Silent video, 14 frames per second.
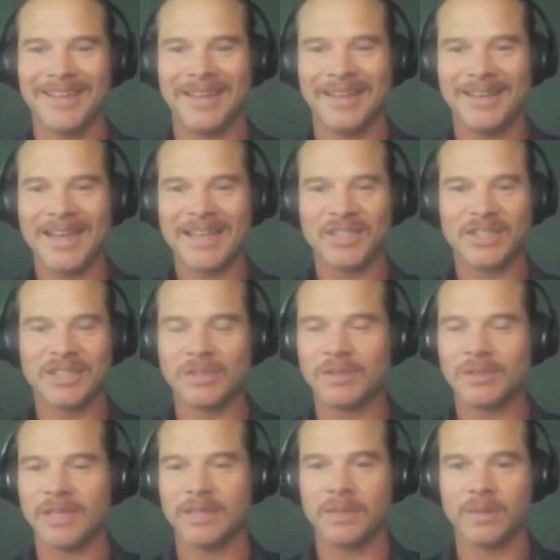And not just so that
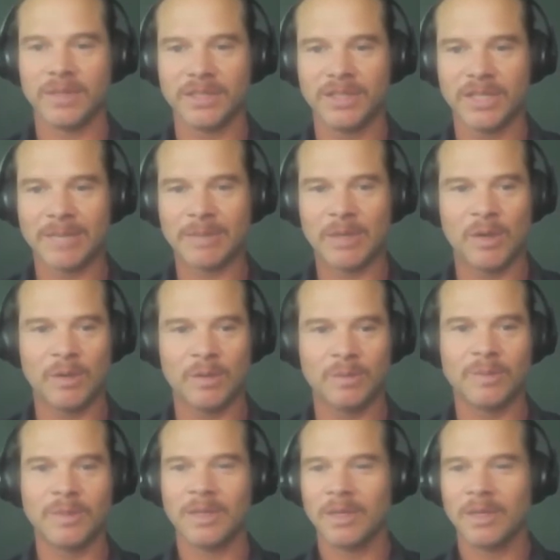they do a good job at home,